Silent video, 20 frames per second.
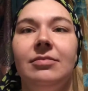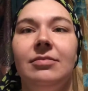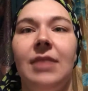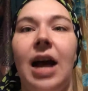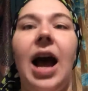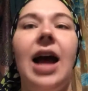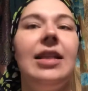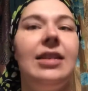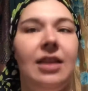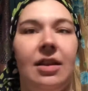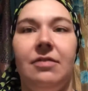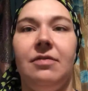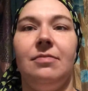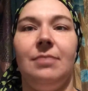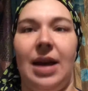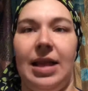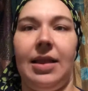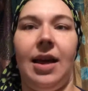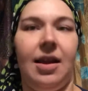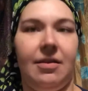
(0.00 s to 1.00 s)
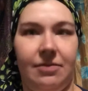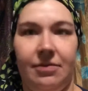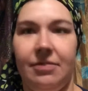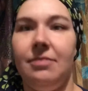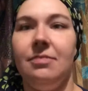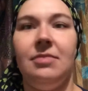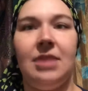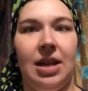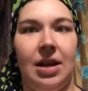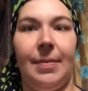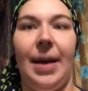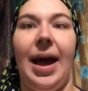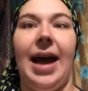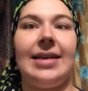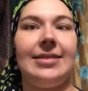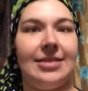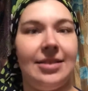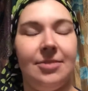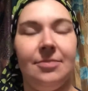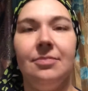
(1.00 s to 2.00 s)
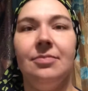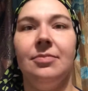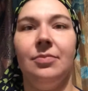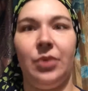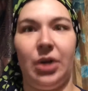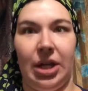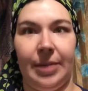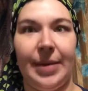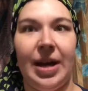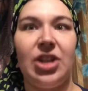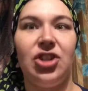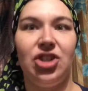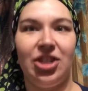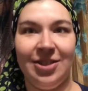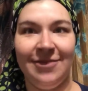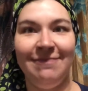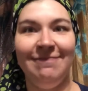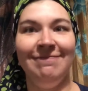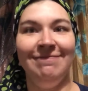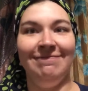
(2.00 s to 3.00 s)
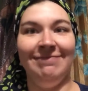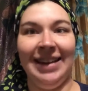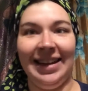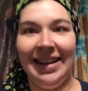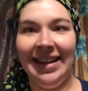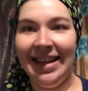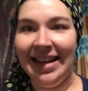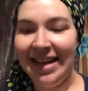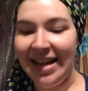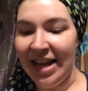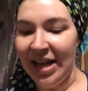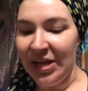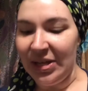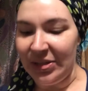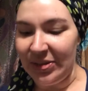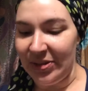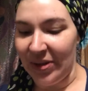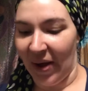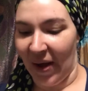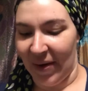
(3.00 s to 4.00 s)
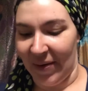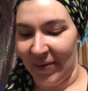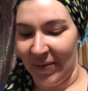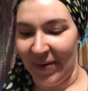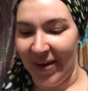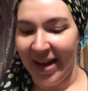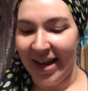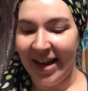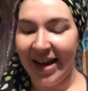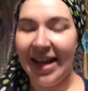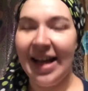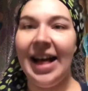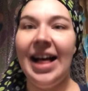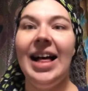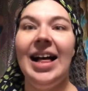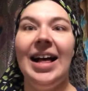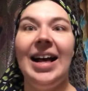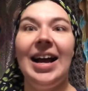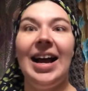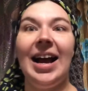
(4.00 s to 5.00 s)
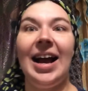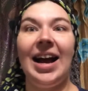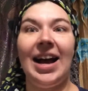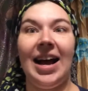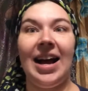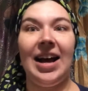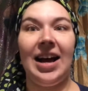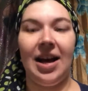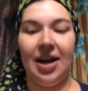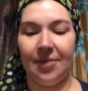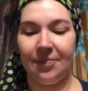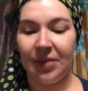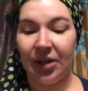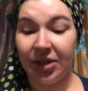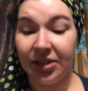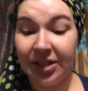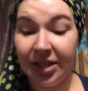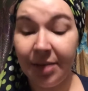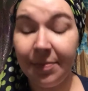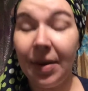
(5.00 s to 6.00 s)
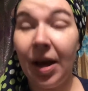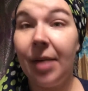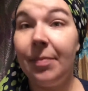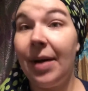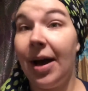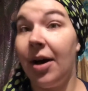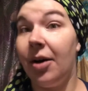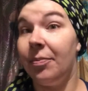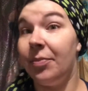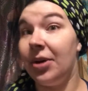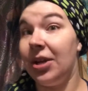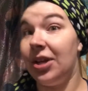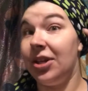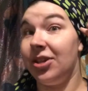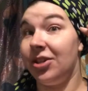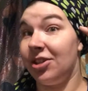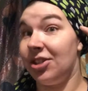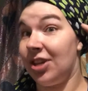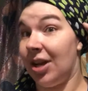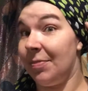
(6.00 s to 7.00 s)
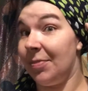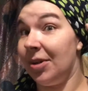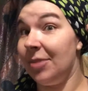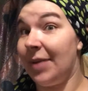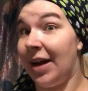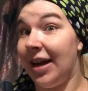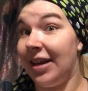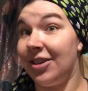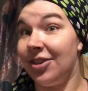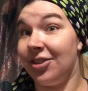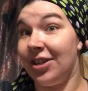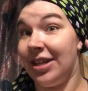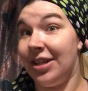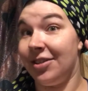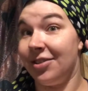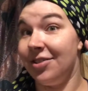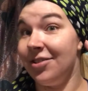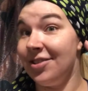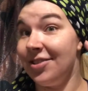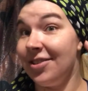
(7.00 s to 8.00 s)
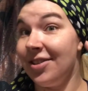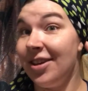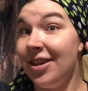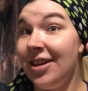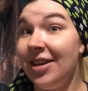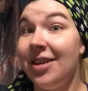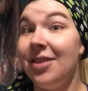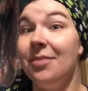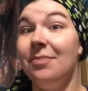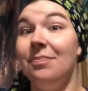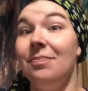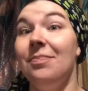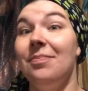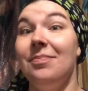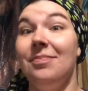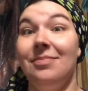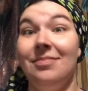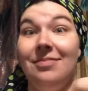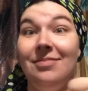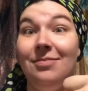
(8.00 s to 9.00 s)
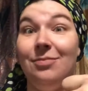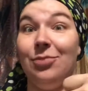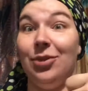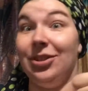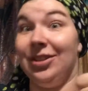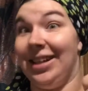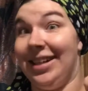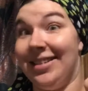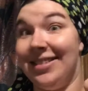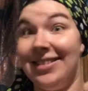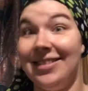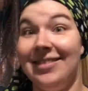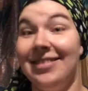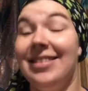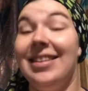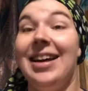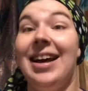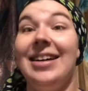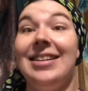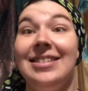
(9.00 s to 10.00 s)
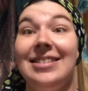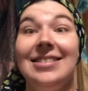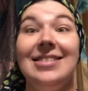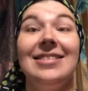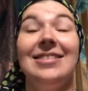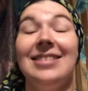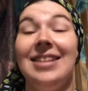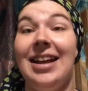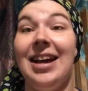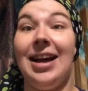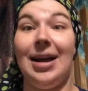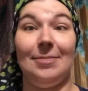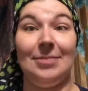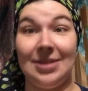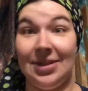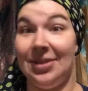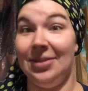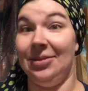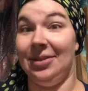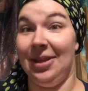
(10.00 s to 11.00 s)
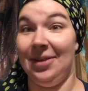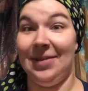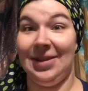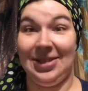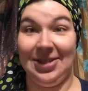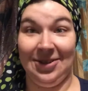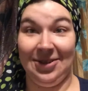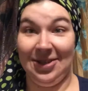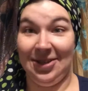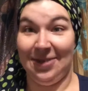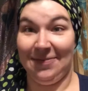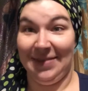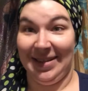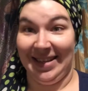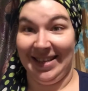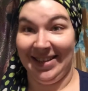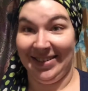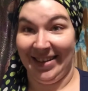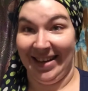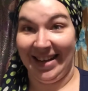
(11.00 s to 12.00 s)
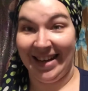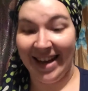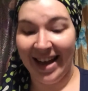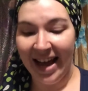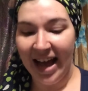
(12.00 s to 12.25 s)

I live my life in a mask, pretty much. So, her tip about putting your shaper behind your ears, brilliant. That is absolutely what you should be doing.